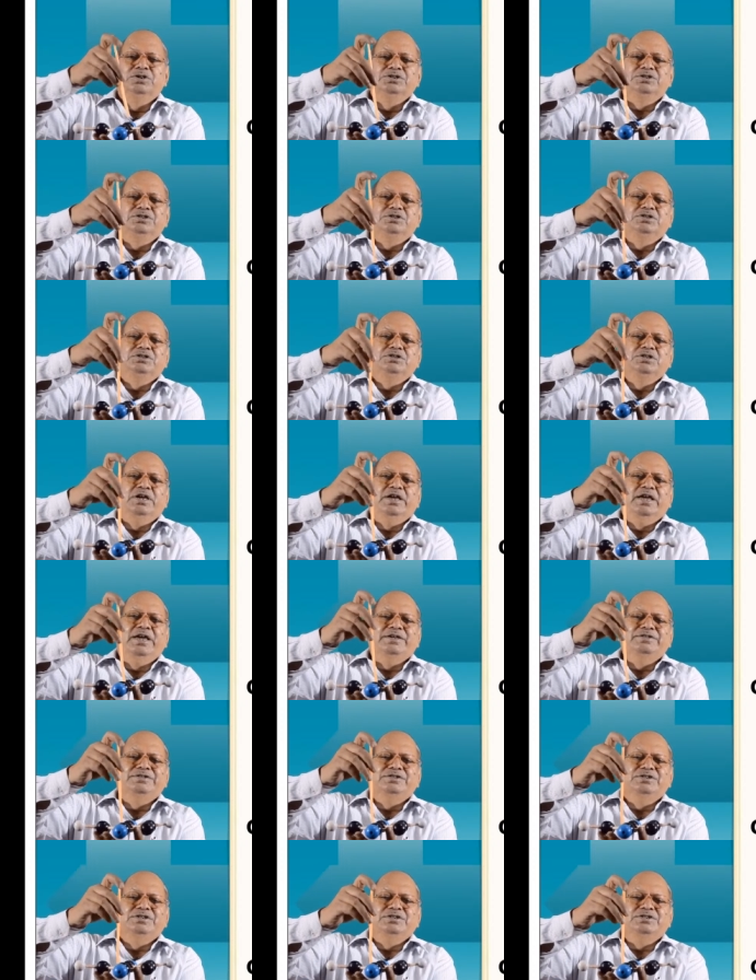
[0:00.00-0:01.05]
this
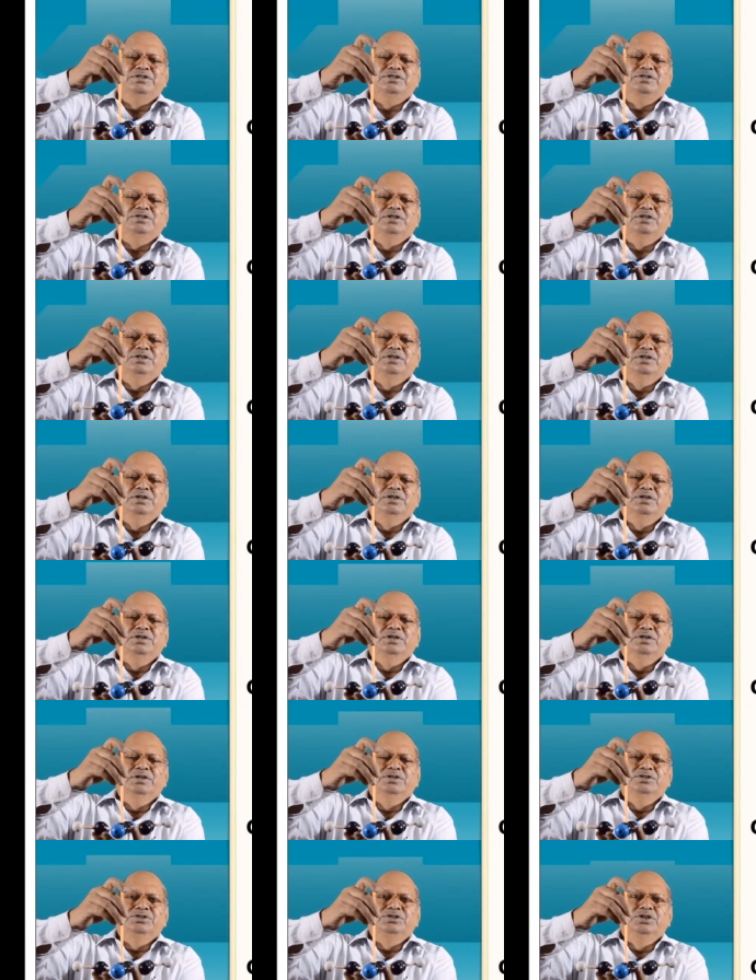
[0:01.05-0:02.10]
axis,
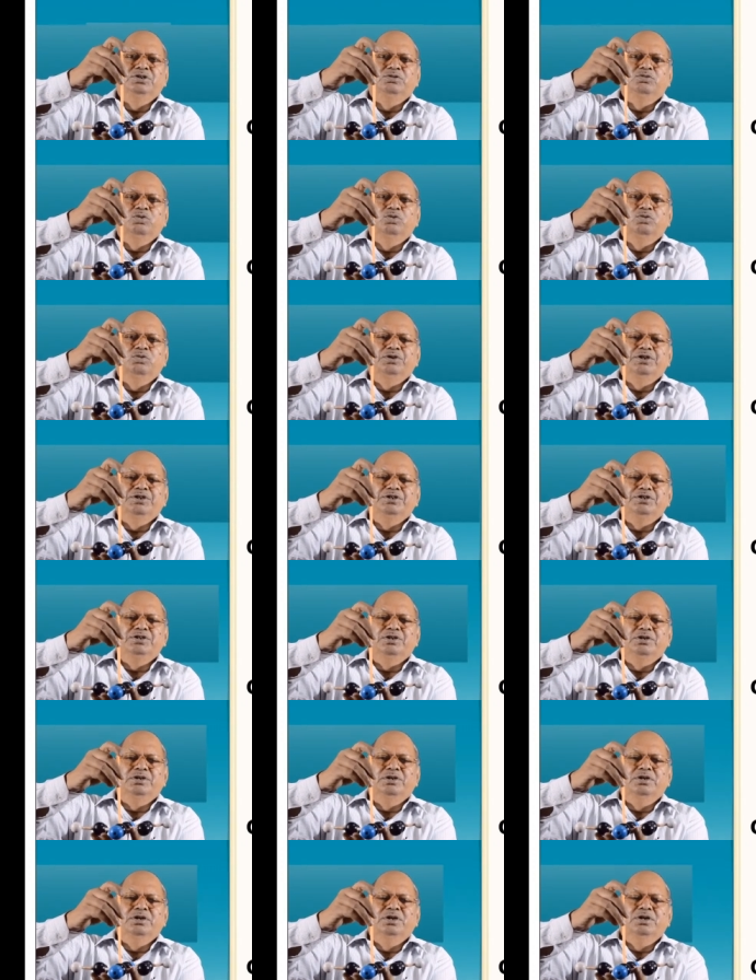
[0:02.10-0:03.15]
C2
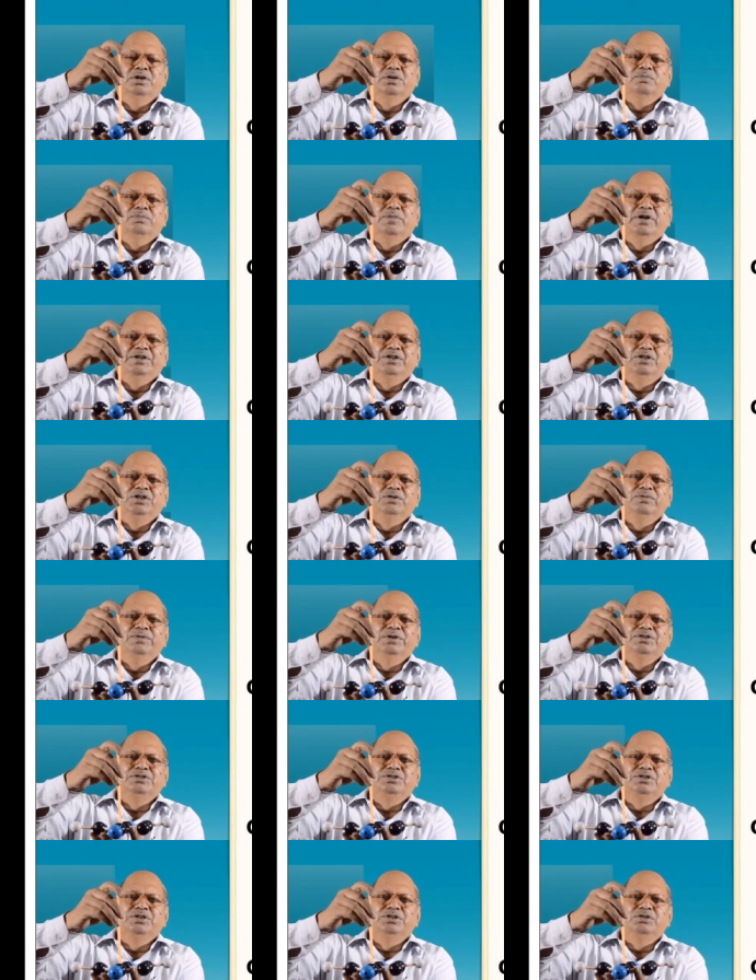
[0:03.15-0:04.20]
rotation, by giving
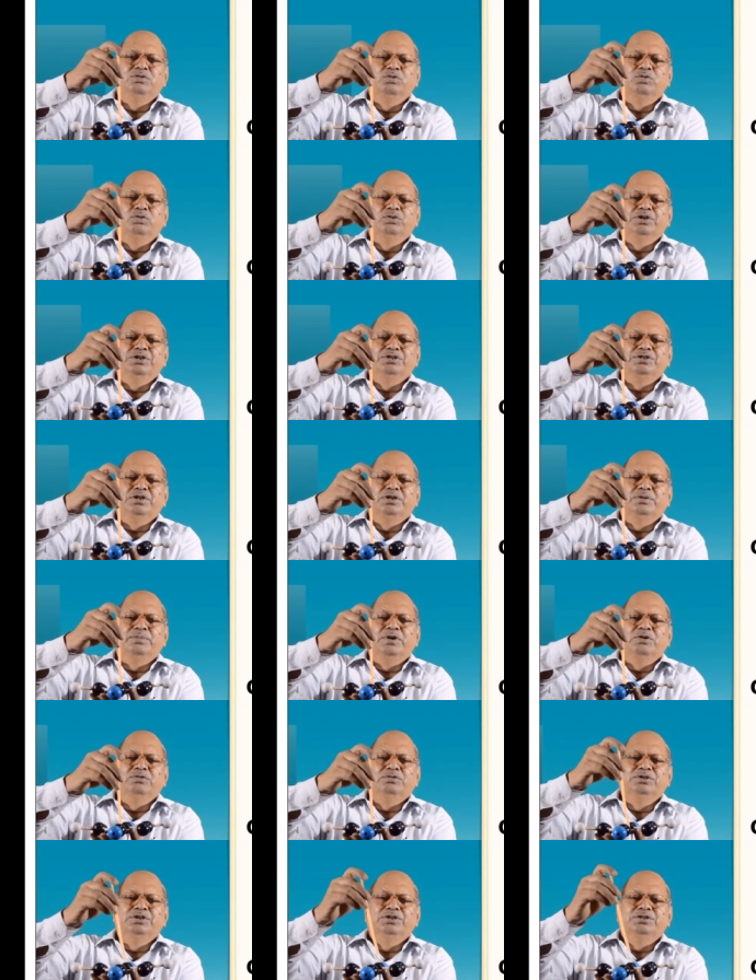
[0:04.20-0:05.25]
C2 rotation
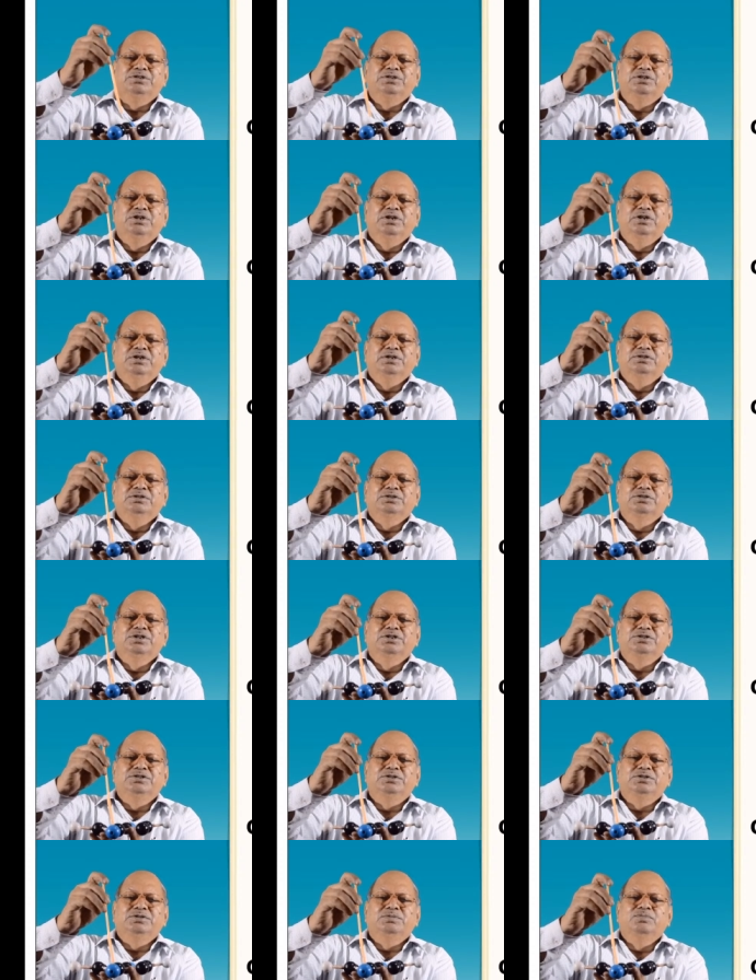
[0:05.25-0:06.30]
about
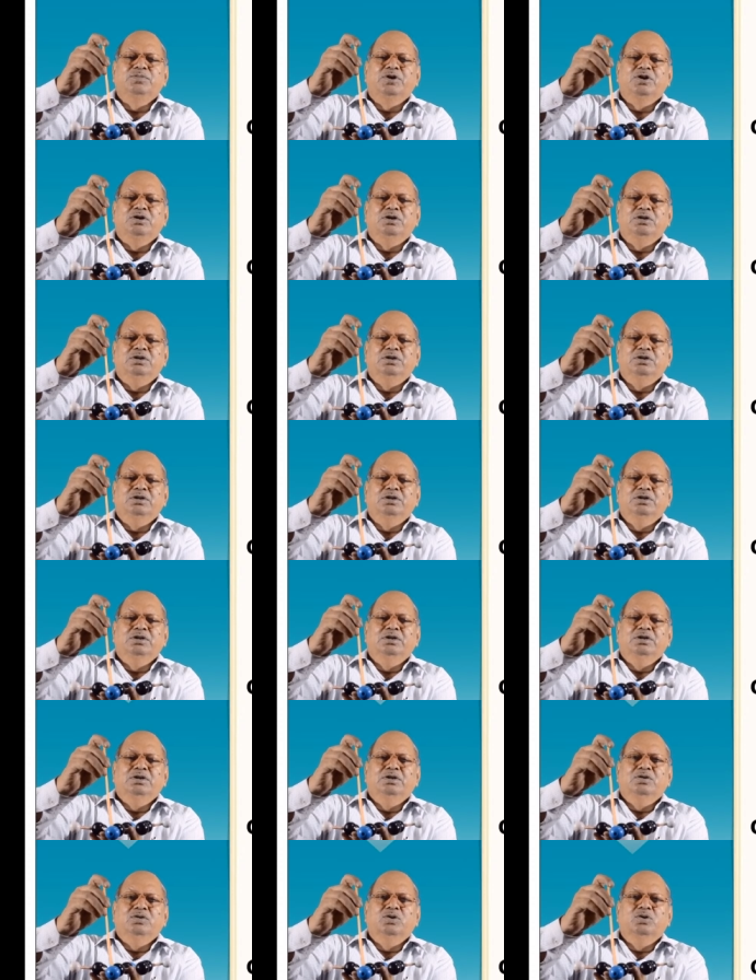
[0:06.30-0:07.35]
this ball
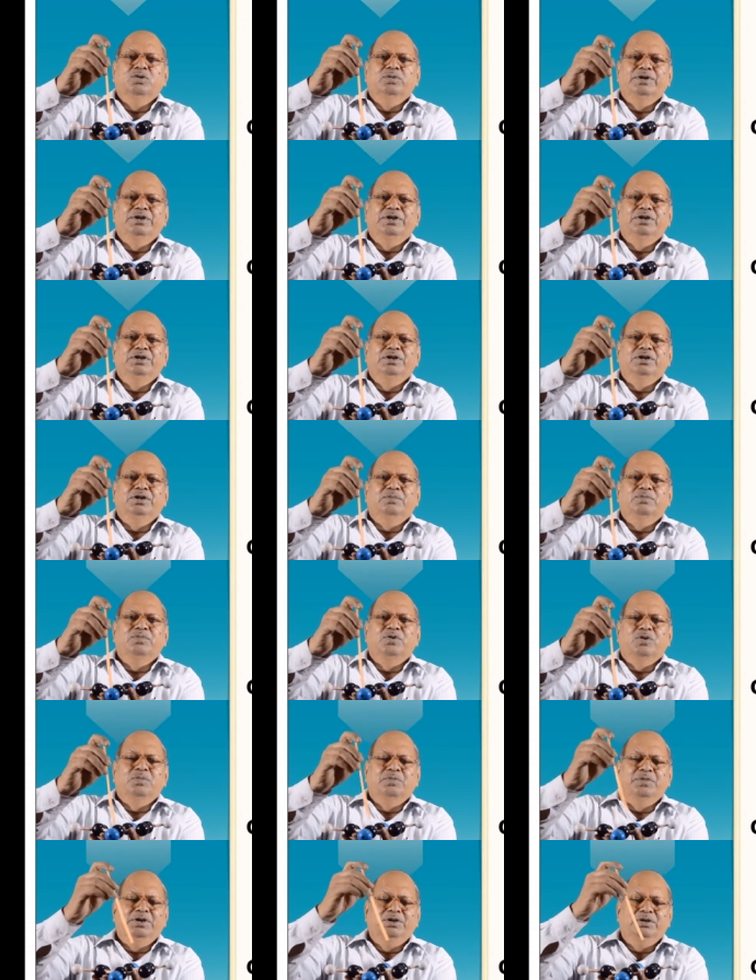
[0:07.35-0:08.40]
over here,
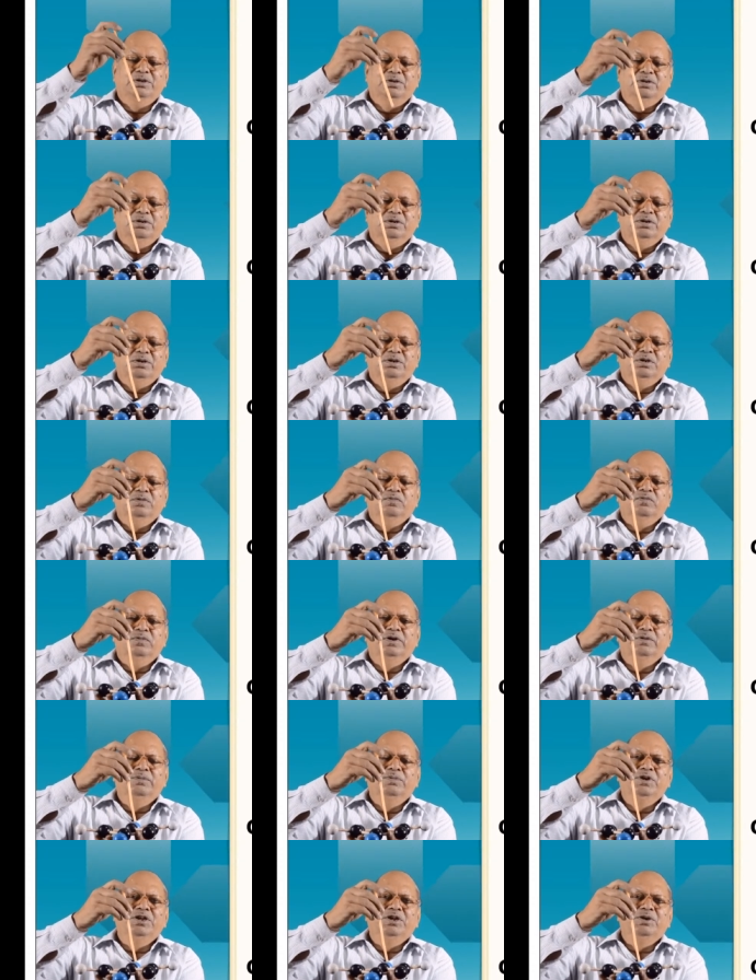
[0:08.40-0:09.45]
bromine,
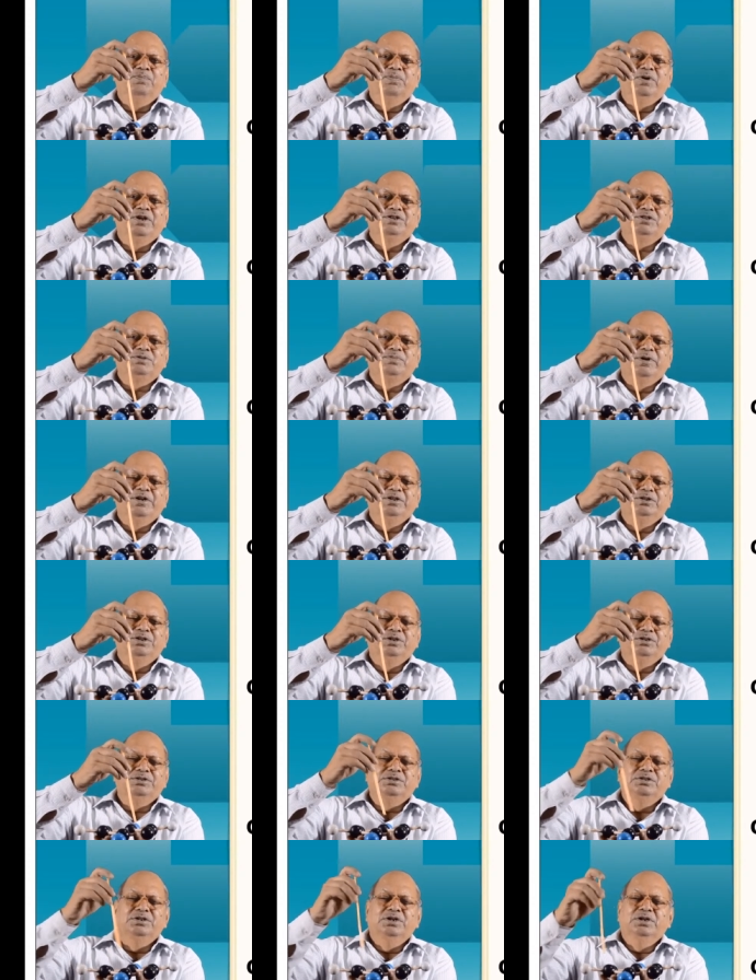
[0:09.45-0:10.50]
will be replaced by
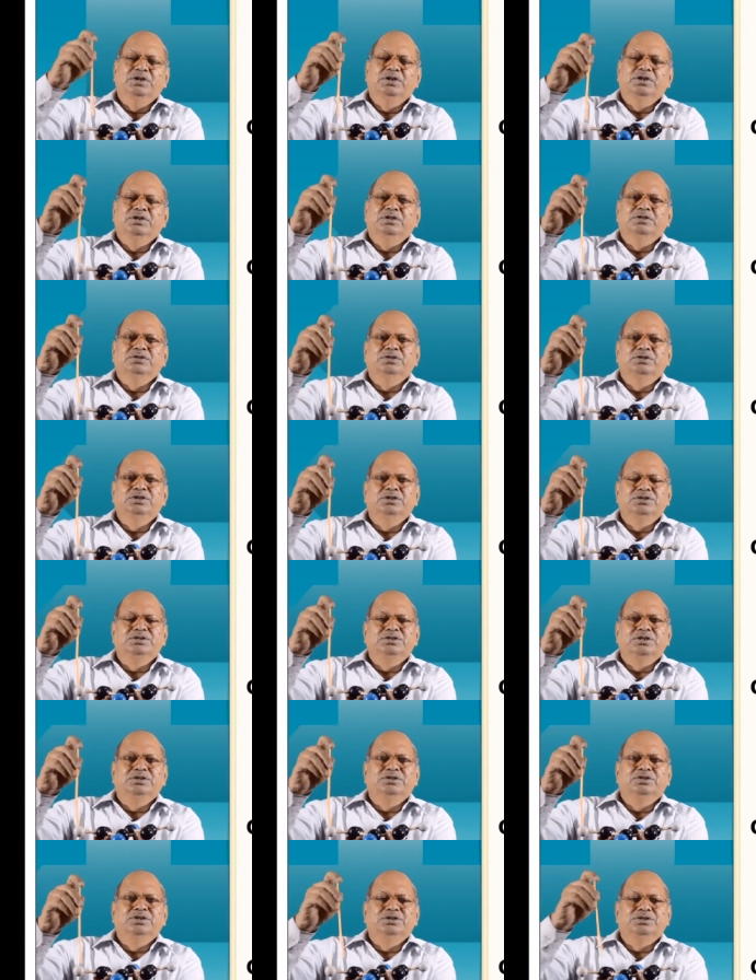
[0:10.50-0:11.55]
this. This
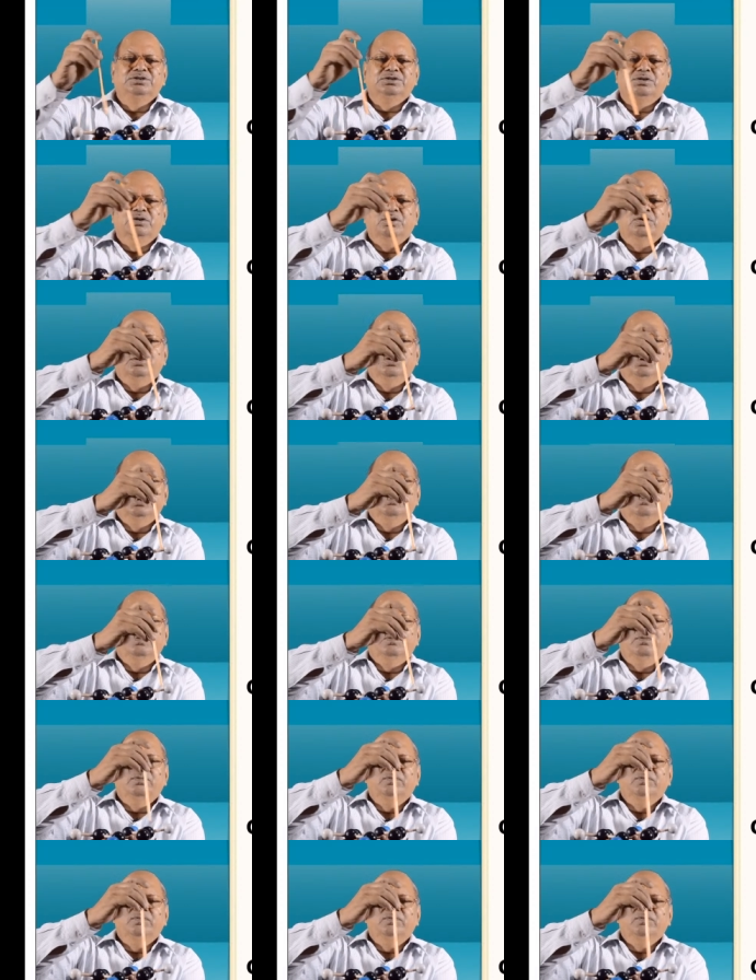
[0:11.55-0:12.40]
and this chlorine,